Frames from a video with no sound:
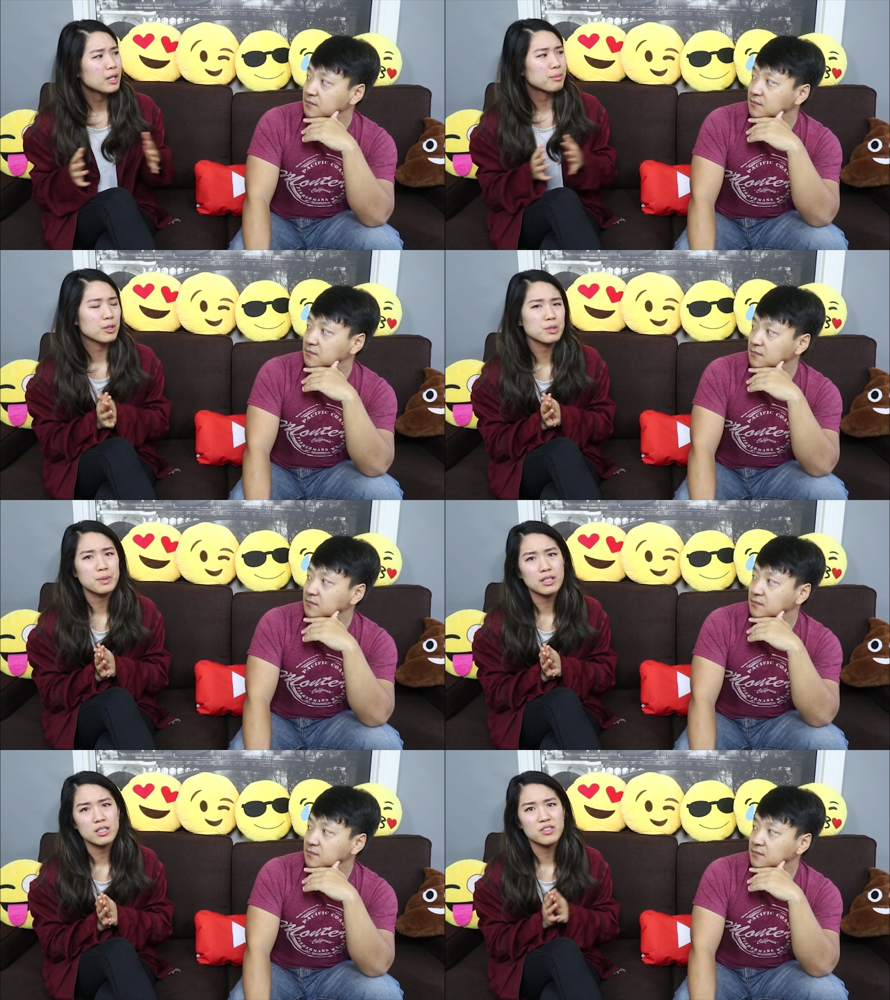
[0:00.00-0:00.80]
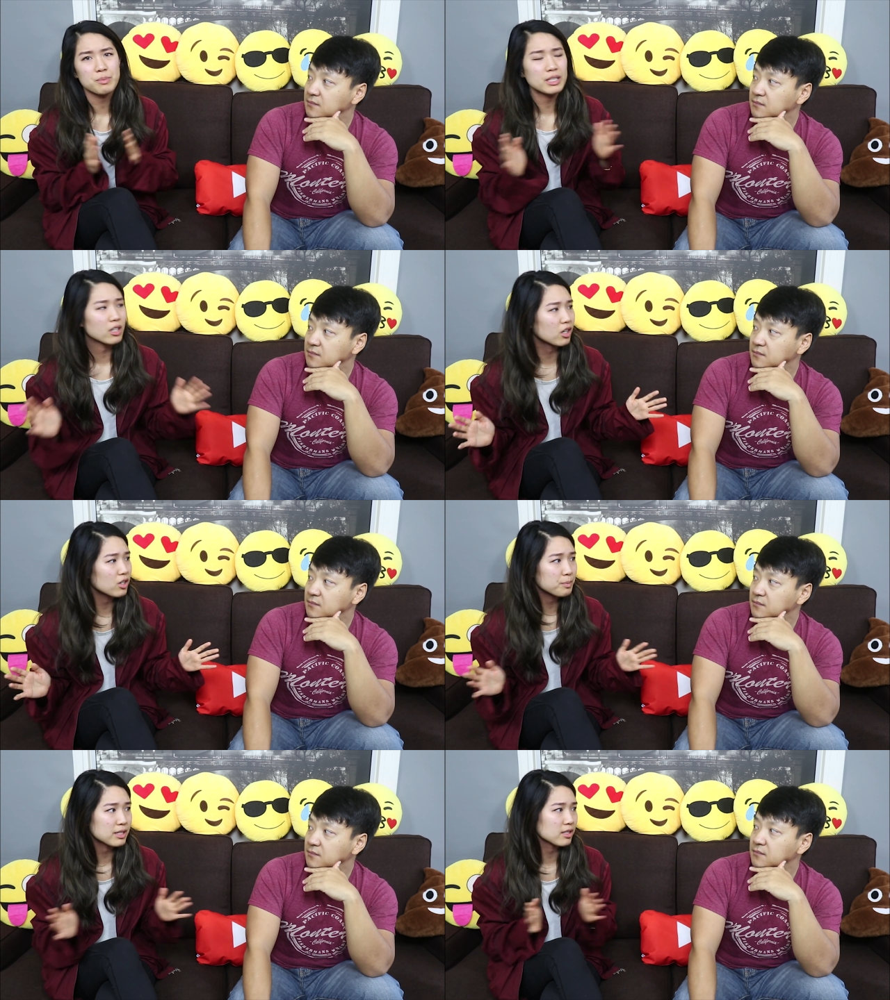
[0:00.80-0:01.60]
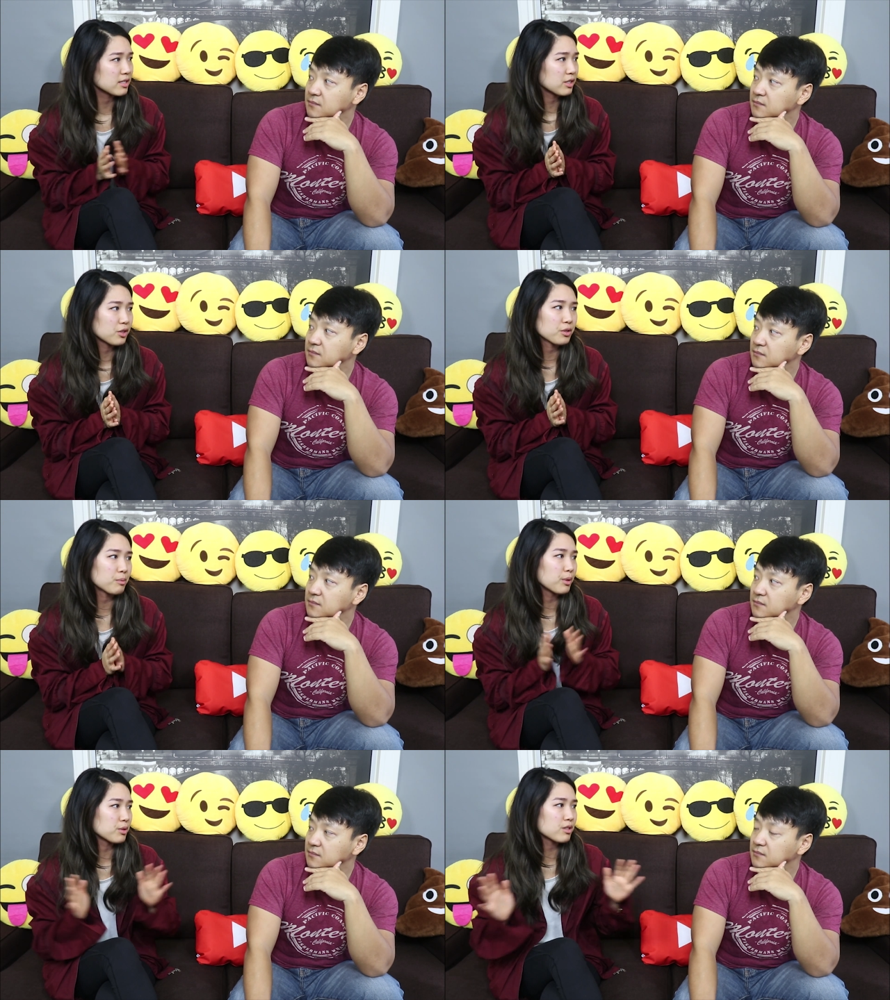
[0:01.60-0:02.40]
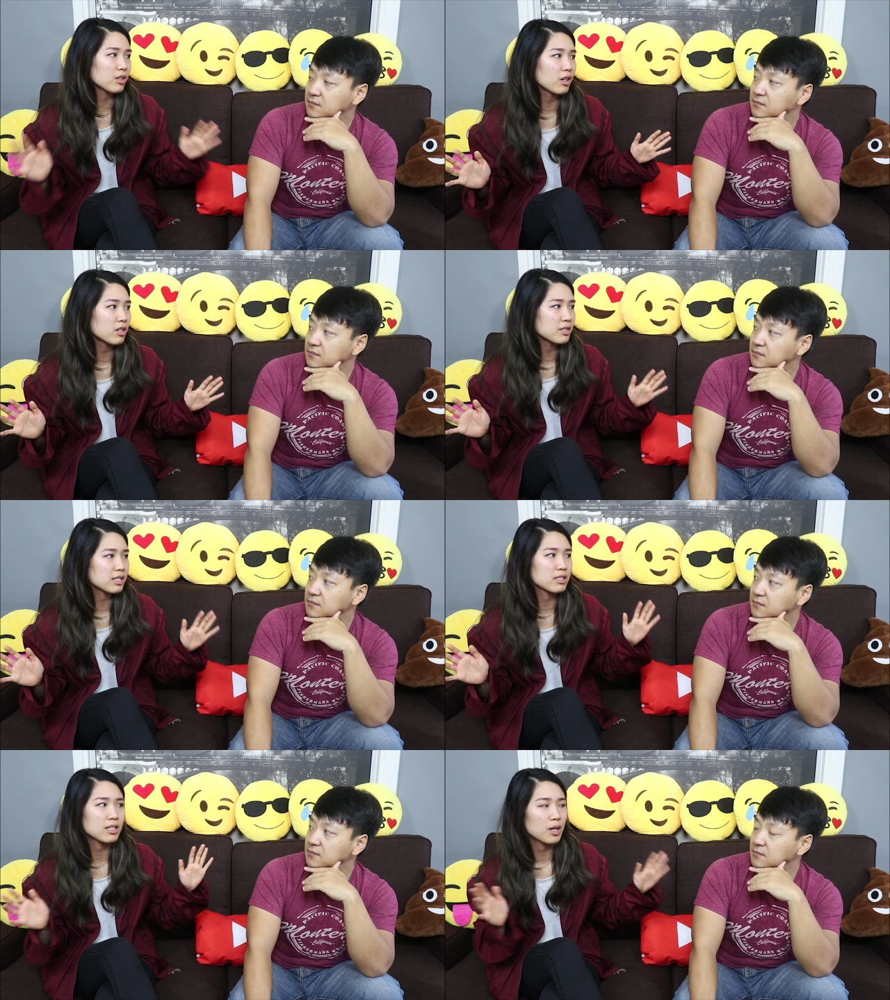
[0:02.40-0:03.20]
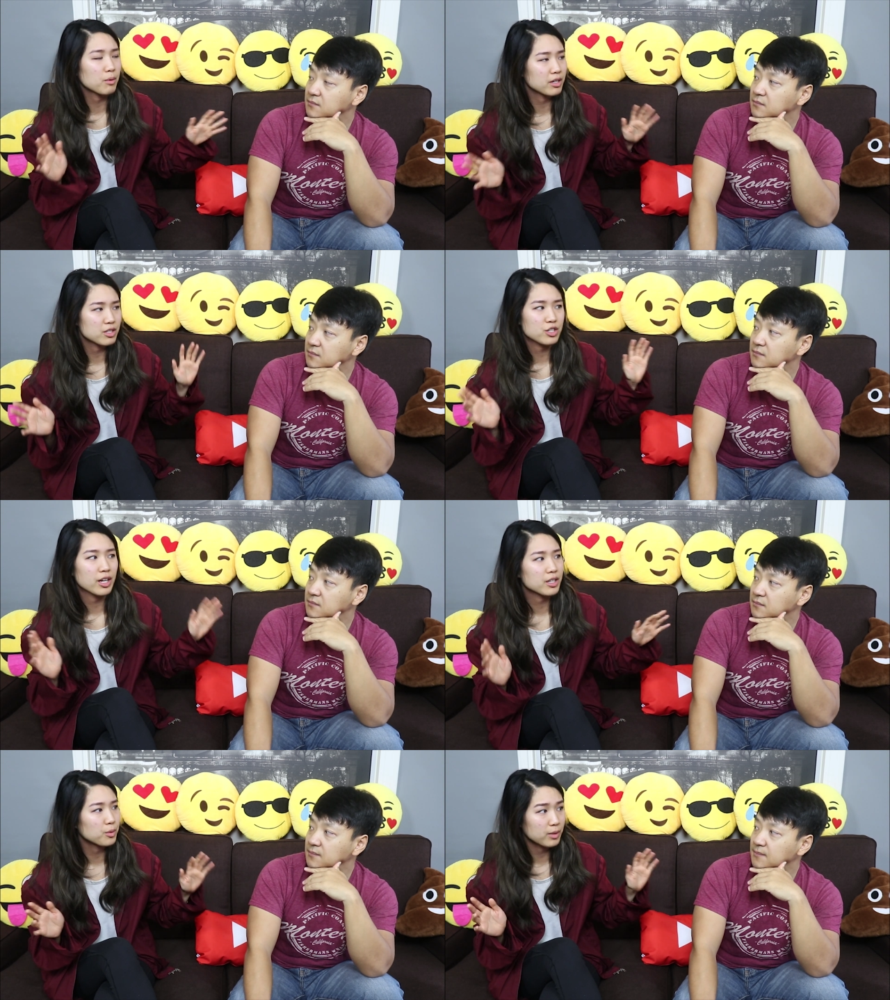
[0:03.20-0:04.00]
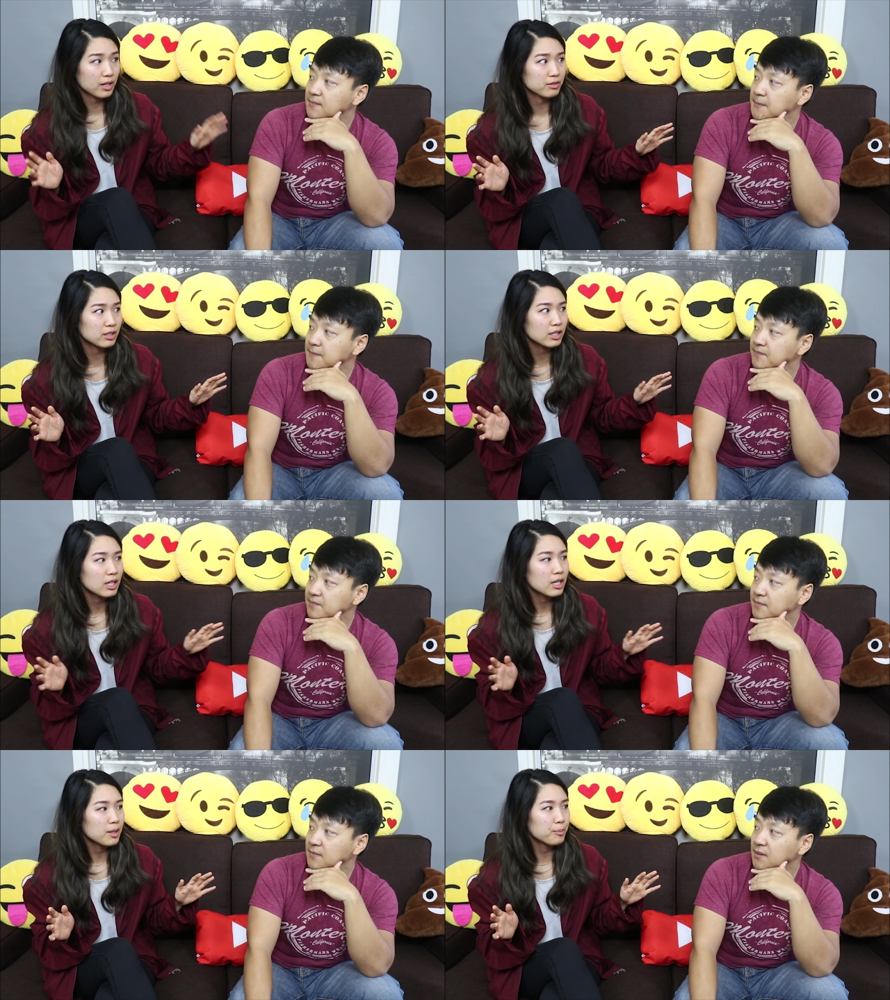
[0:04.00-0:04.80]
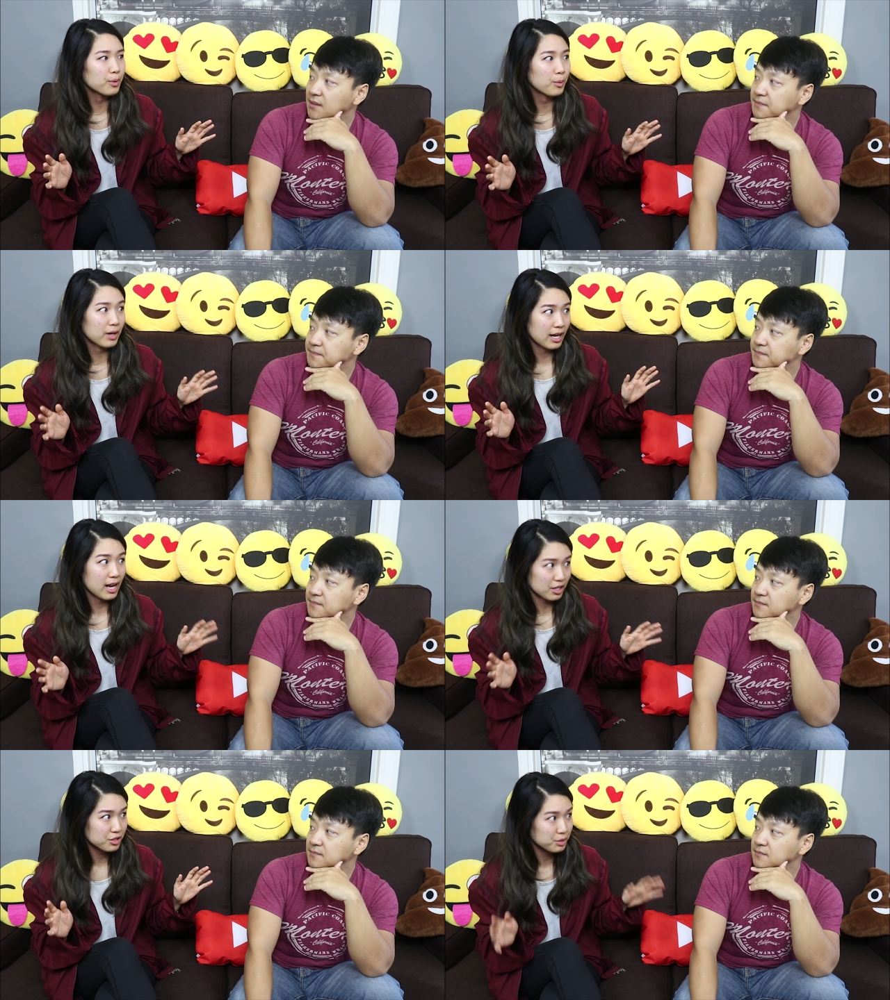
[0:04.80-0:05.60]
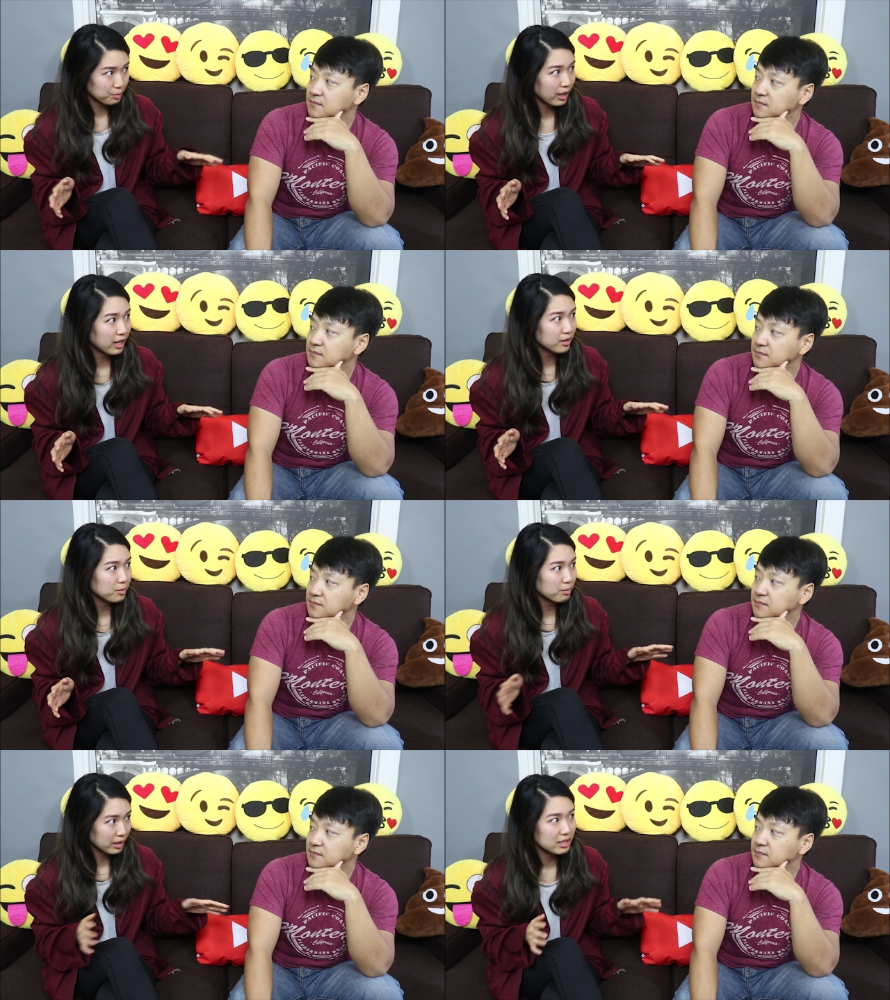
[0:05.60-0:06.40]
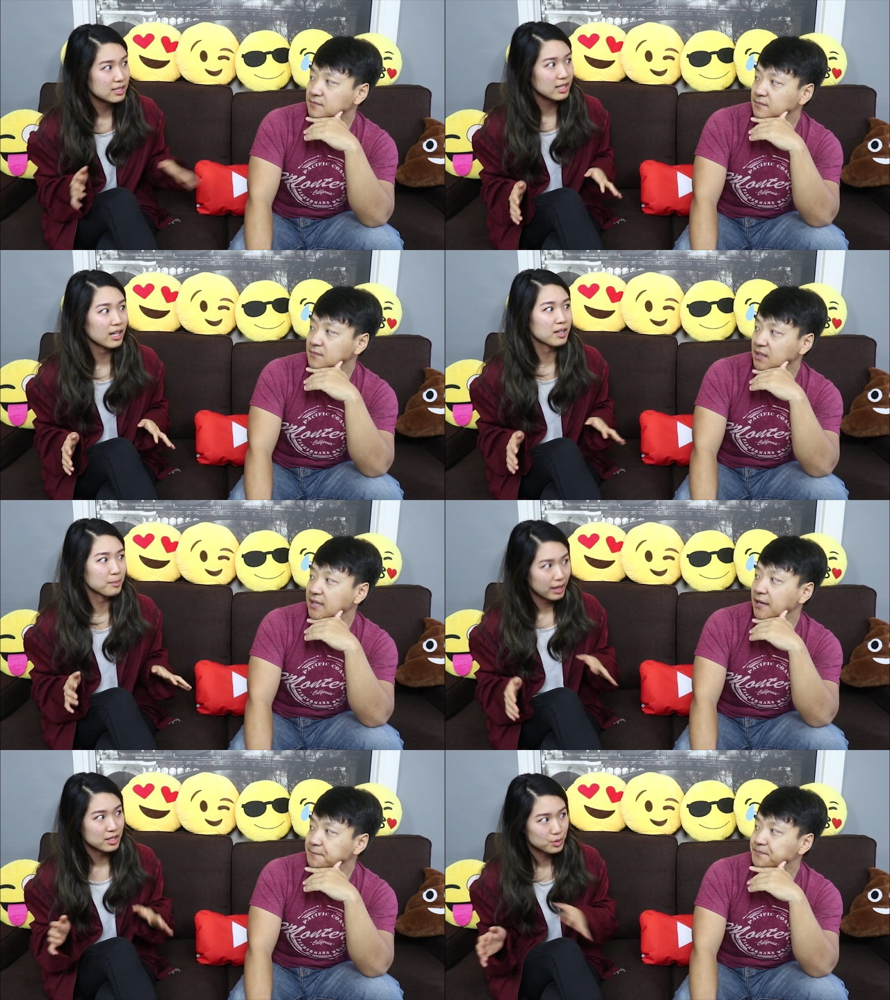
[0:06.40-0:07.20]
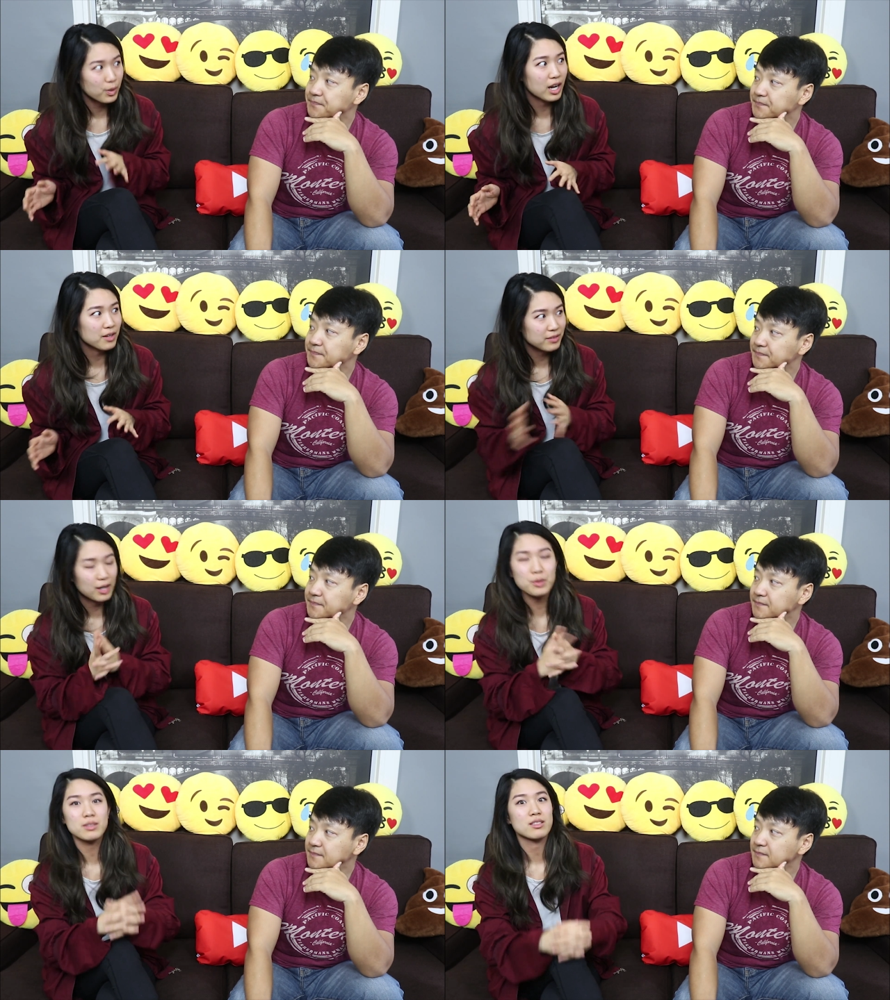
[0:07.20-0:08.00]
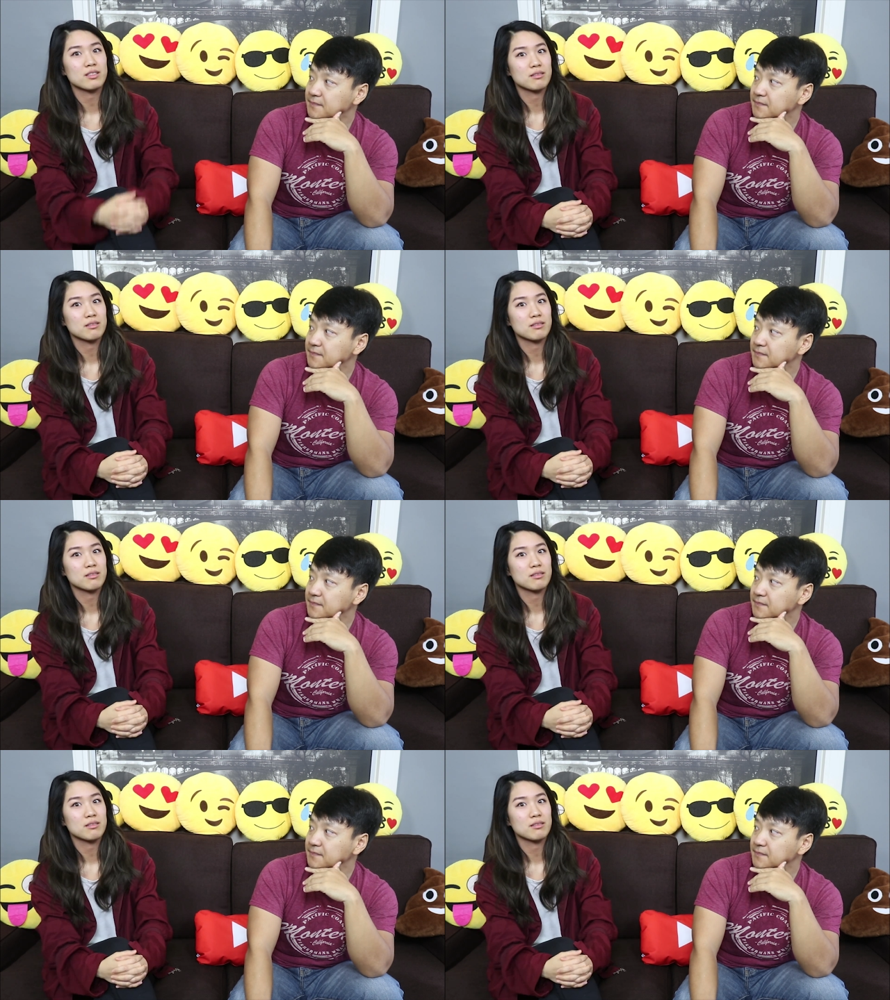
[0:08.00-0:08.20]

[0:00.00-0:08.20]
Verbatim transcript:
Speaker 1: but it was because of PR, because, you know, they're both stars in Taiwan and China, whatever. But when I actually read what he said yeah. about his wife, that was,